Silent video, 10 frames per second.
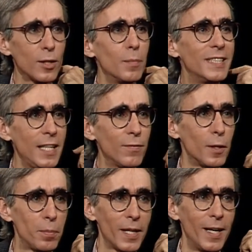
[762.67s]
It's actually a
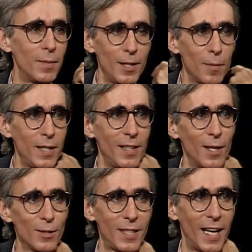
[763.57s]
medieval play, but nobody
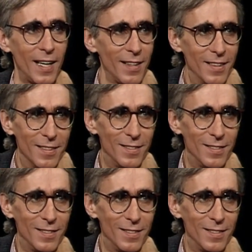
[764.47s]
knows that.